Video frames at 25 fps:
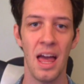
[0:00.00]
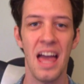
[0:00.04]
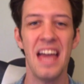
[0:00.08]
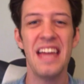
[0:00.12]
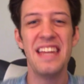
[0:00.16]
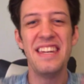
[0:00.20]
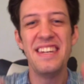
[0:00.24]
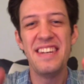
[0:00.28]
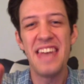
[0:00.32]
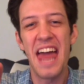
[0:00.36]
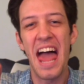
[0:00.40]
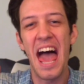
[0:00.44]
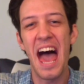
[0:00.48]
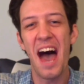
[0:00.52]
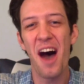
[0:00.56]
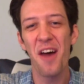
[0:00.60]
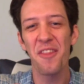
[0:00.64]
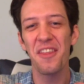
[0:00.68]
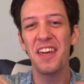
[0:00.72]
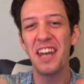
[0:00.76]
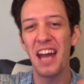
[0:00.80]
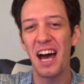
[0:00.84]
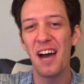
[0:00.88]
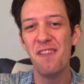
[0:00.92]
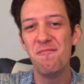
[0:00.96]
Now
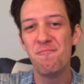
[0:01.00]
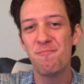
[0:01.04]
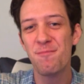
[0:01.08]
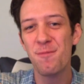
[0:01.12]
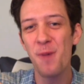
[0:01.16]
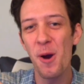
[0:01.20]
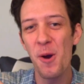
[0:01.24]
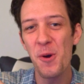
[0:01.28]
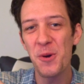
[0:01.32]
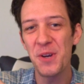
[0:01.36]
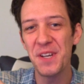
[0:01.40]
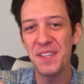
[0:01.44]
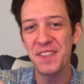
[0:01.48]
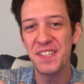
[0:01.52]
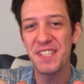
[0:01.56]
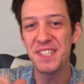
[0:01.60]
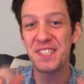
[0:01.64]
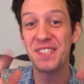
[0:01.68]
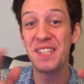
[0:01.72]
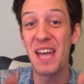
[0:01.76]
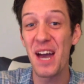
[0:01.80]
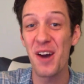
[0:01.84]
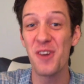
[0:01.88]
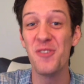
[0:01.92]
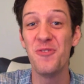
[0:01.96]
that I've broken
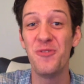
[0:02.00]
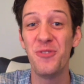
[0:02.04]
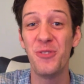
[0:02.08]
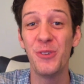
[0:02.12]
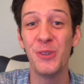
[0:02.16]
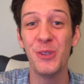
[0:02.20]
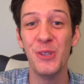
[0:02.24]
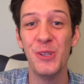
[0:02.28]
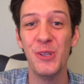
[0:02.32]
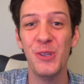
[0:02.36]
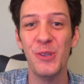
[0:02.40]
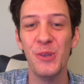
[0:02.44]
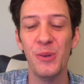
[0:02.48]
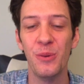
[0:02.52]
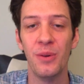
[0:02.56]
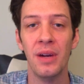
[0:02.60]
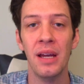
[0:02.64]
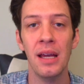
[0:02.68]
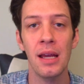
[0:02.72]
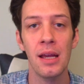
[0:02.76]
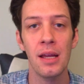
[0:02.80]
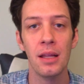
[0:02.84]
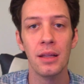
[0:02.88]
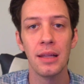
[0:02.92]
this down for you,